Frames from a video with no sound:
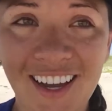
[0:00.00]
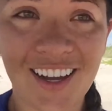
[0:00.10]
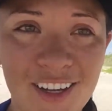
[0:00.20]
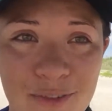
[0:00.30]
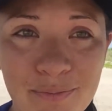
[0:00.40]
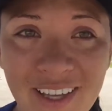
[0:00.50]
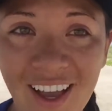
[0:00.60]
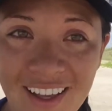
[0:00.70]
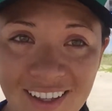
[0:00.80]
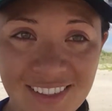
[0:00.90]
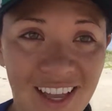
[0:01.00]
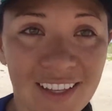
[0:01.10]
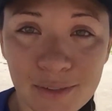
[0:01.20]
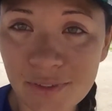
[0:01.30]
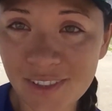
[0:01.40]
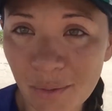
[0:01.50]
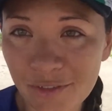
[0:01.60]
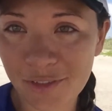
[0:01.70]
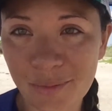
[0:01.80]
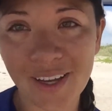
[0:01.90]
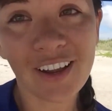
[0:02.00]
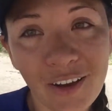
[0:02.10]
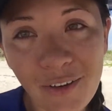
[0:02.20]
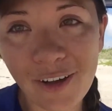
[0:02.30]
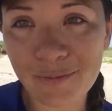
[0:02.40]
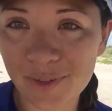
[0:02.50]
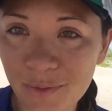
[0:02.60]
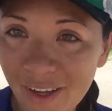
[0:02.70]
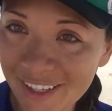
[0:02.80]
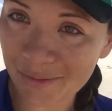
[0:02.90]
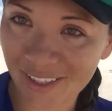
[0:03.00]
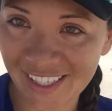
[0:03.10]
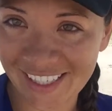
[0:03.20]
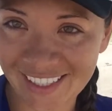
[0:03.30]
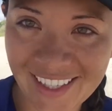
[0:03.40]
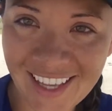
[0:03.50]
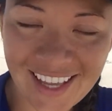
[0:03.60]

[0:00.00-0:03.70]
um, because as some of you might know, I've been wedding planning